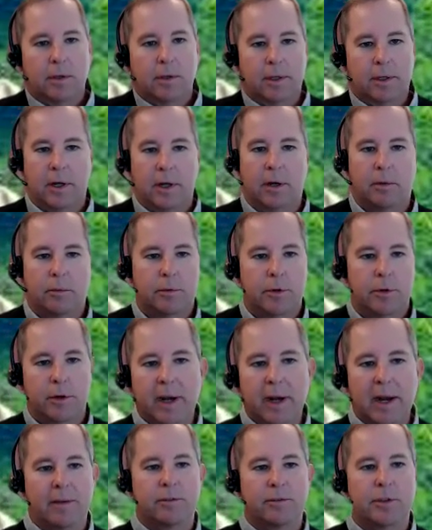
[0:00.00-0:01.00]
You're
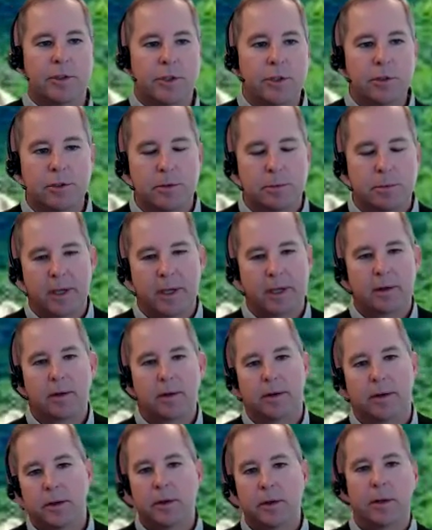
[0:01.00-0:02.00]
going to have to choose, Ben.
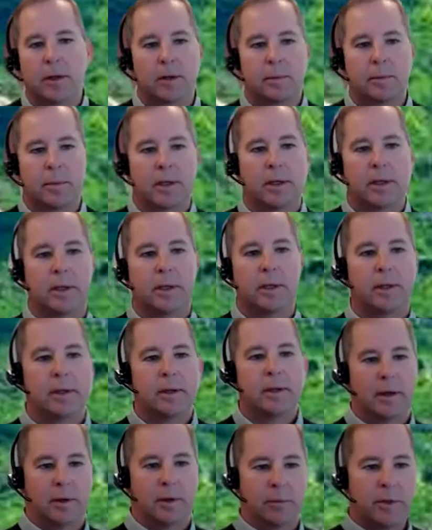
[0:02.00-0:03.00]
Are you going to be
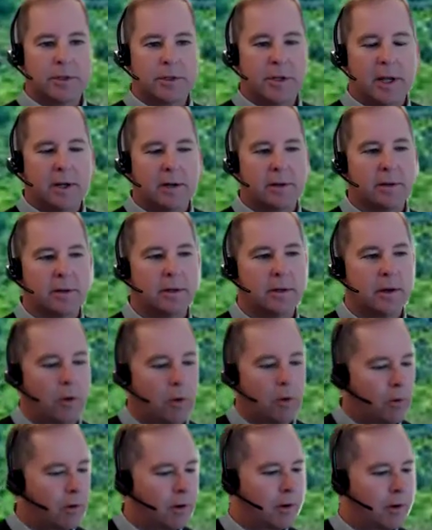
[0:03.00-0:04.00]
an originator,
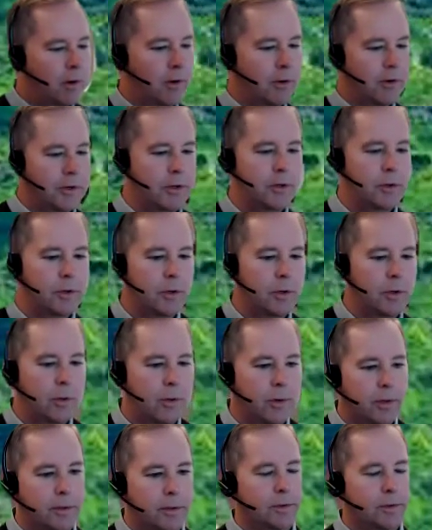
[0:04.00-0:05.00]
or are you
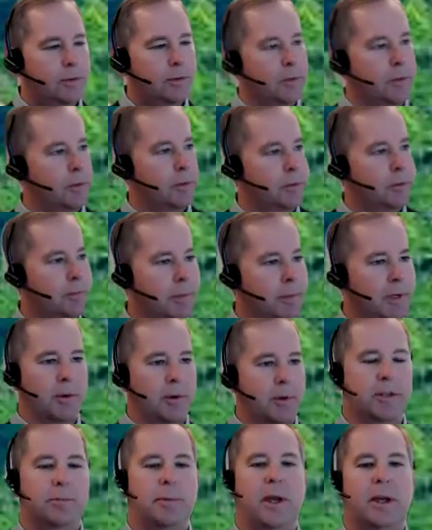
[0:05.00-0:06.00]
going to be a
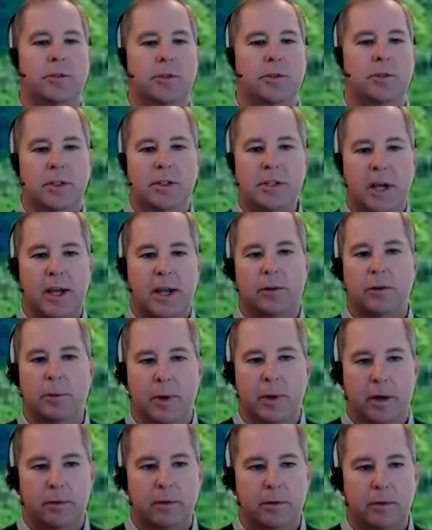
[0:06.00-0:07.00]
branch manager? Because you can't do
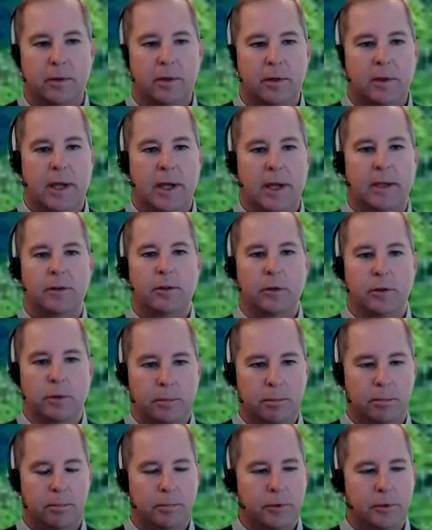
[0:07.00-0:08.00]
both and do
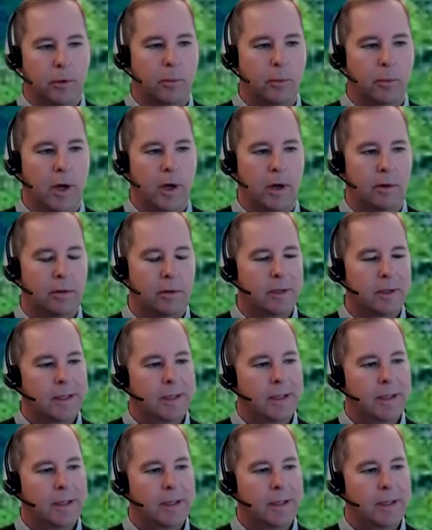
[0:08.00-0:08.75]
them well.